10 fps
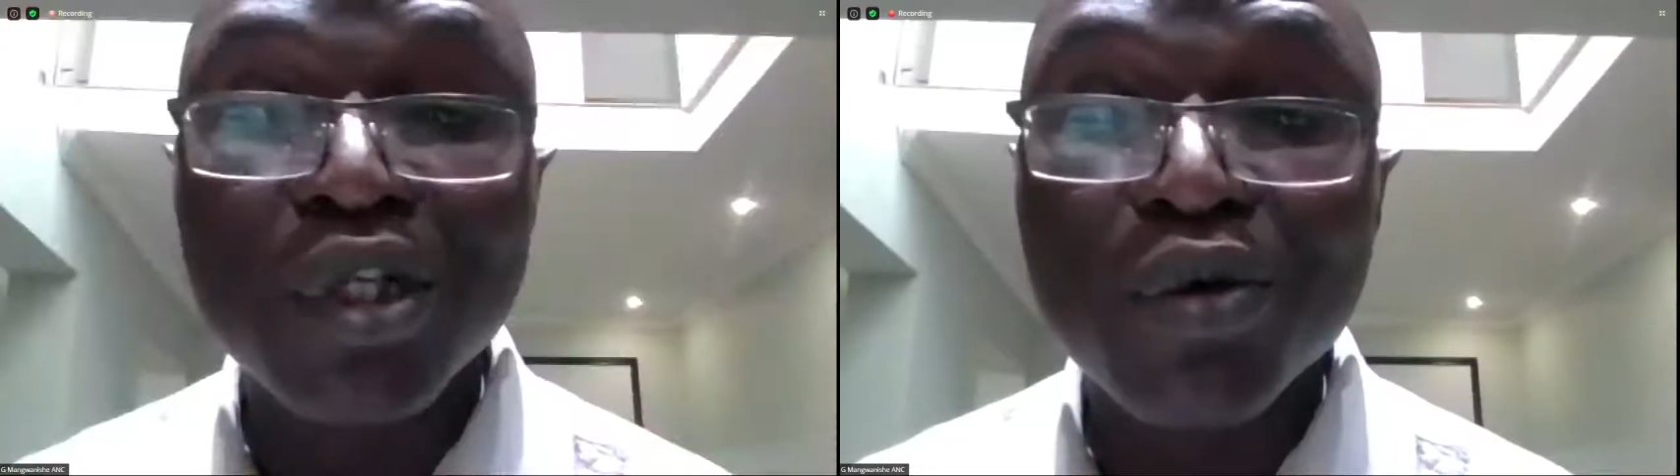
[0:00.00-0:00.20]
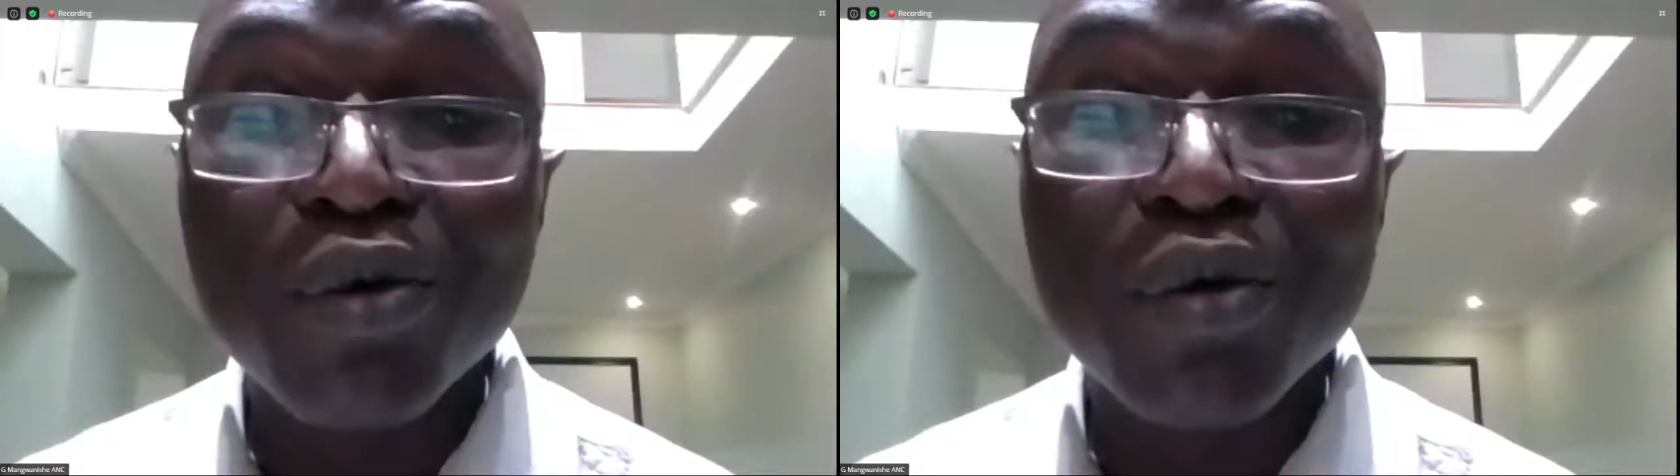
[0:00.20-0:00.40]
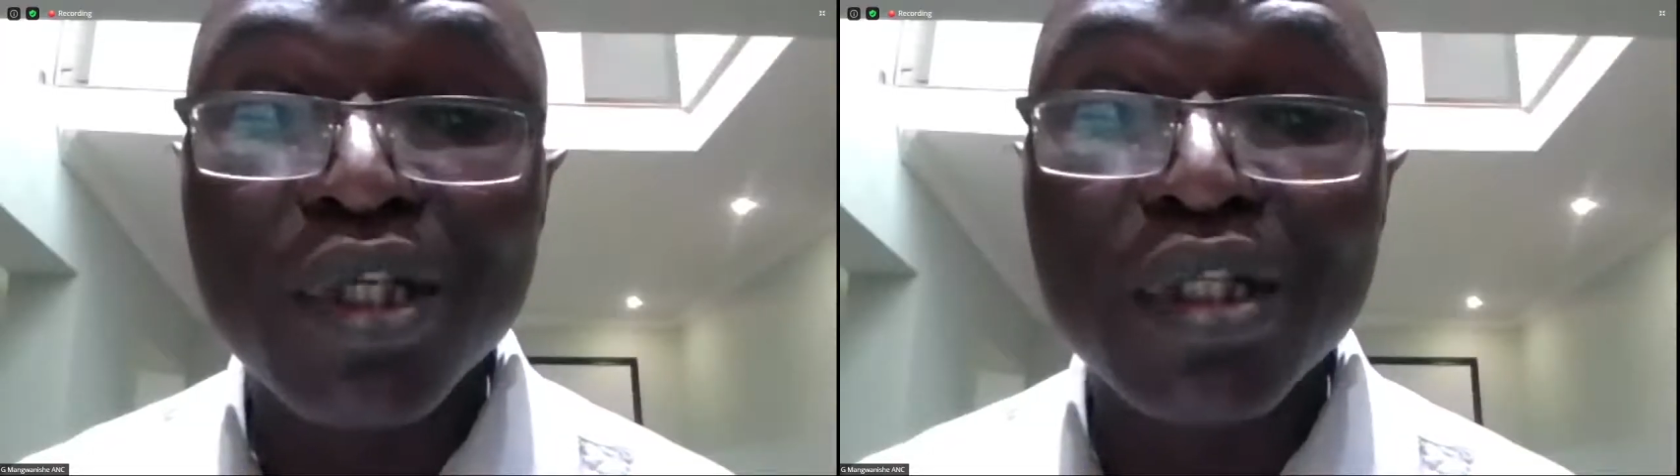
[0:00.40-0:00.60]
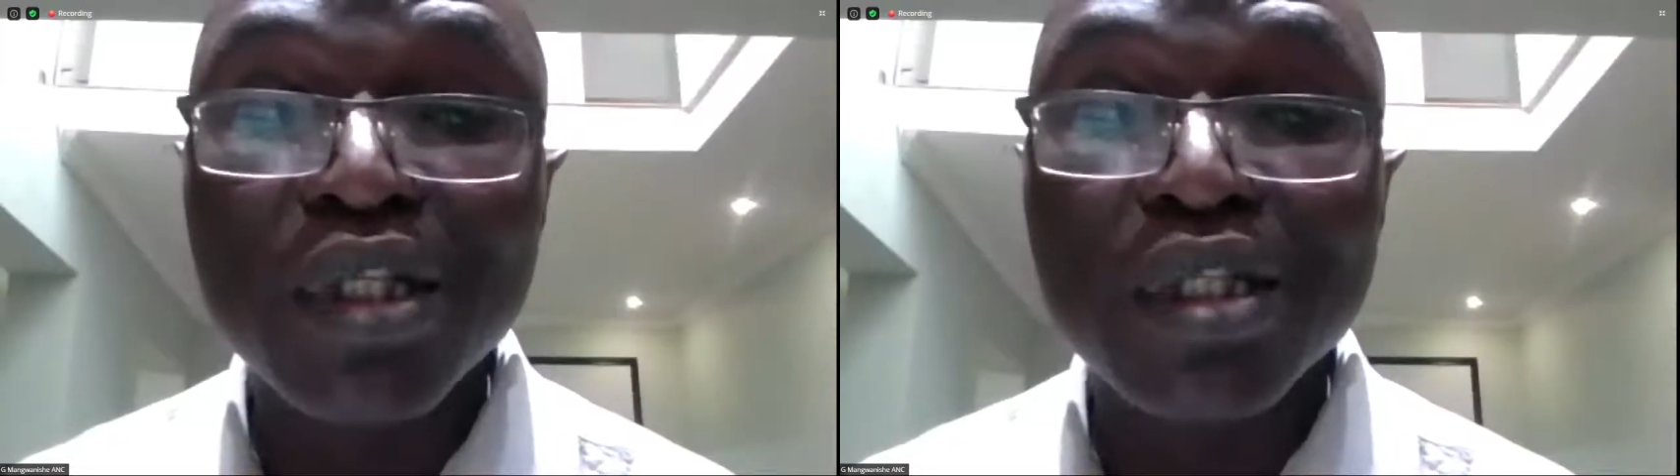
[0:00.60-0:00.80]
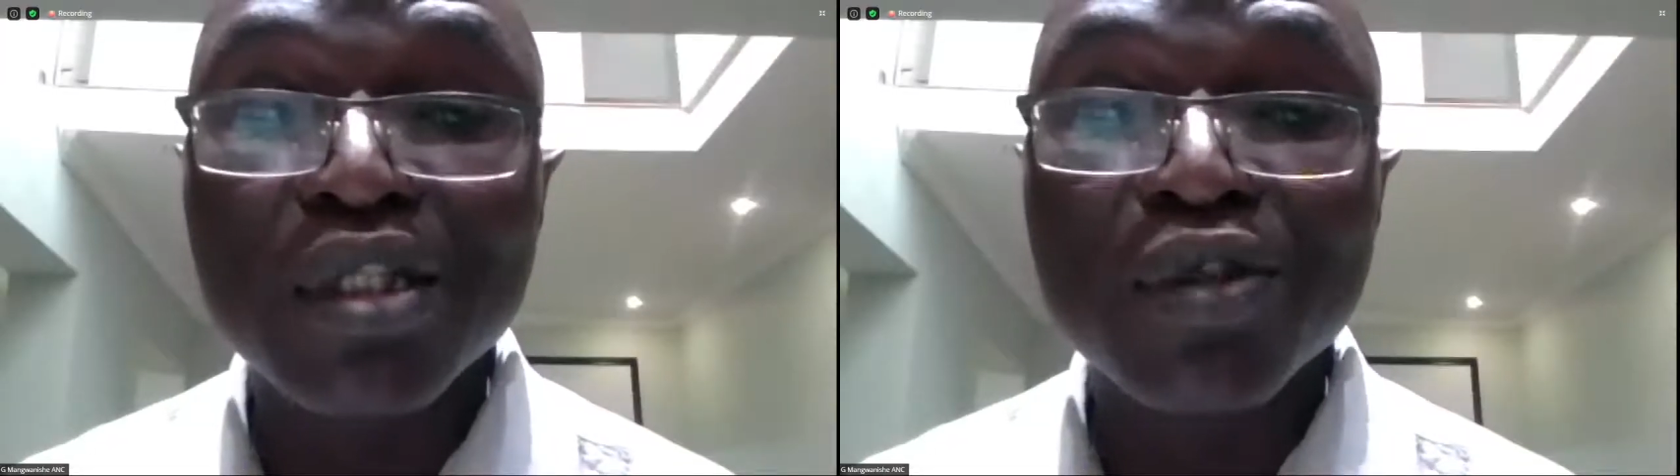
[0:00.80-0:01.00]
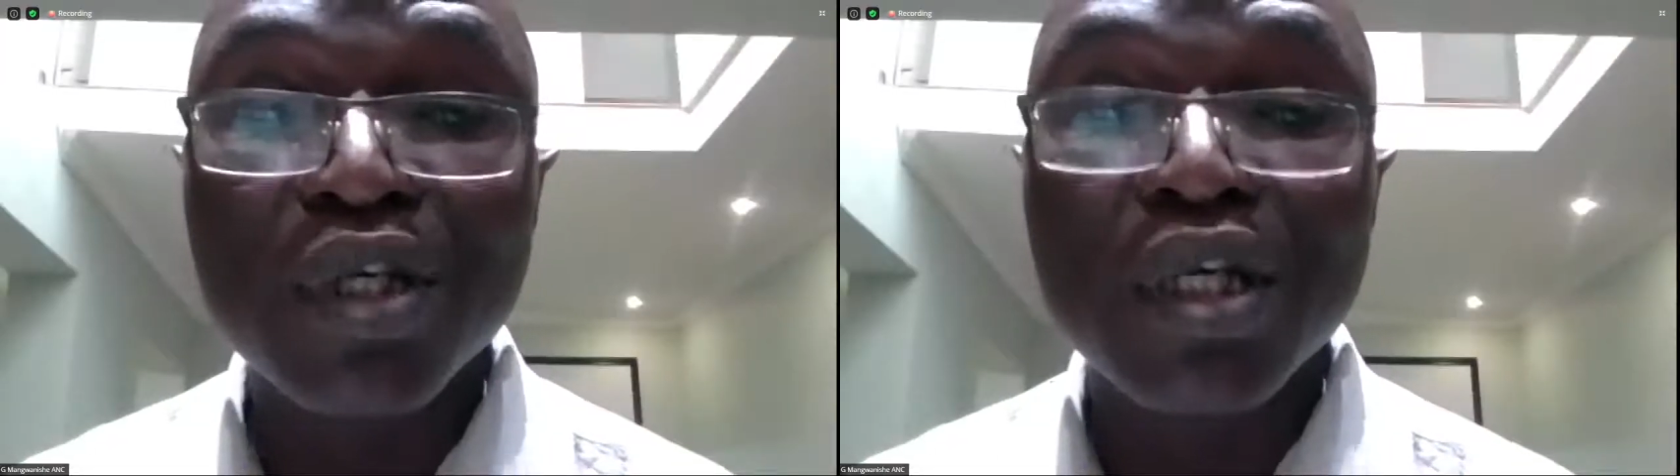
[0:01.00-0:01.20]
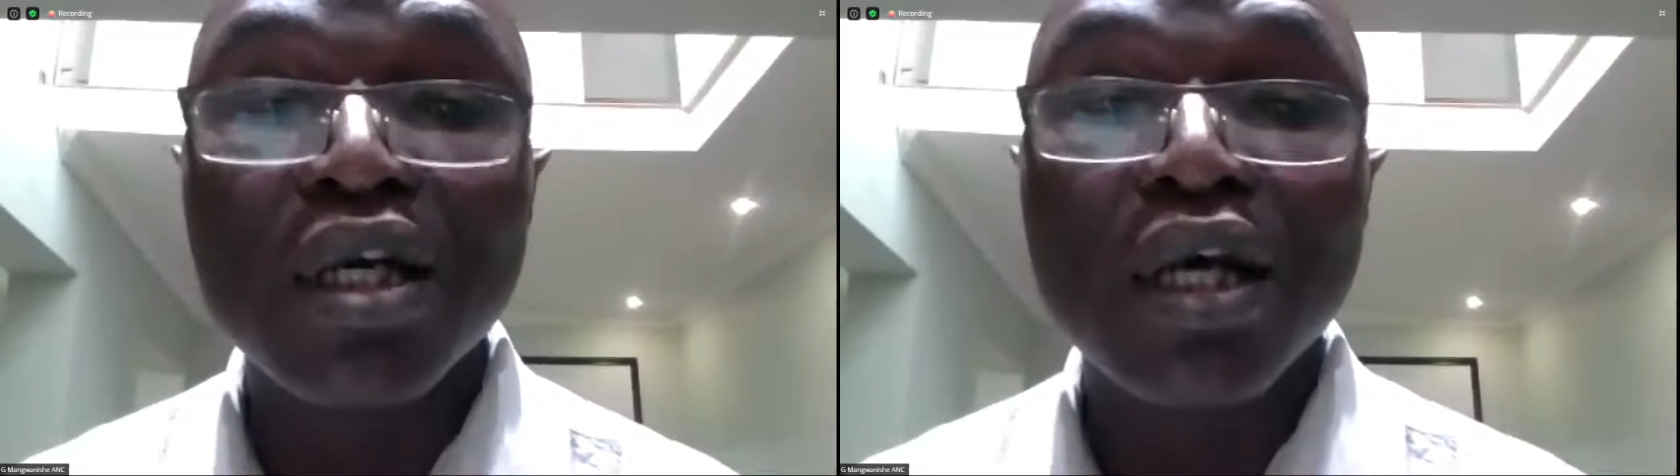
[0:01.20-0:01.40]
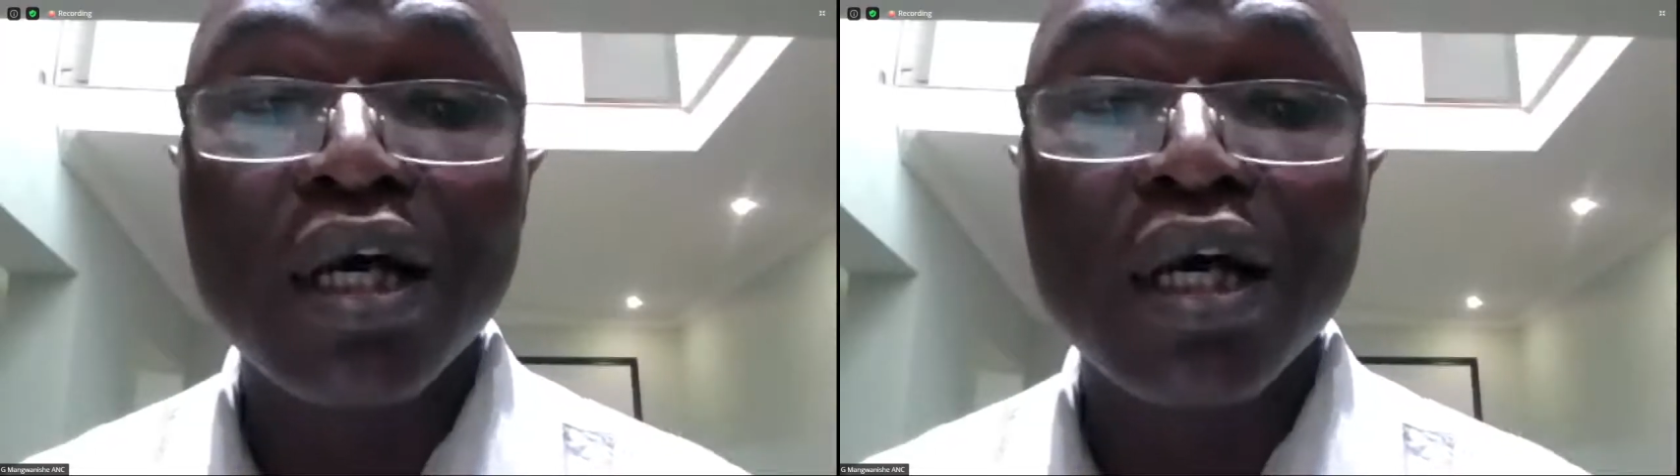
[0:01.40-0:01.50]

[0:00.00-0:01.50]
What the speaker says: who in his or her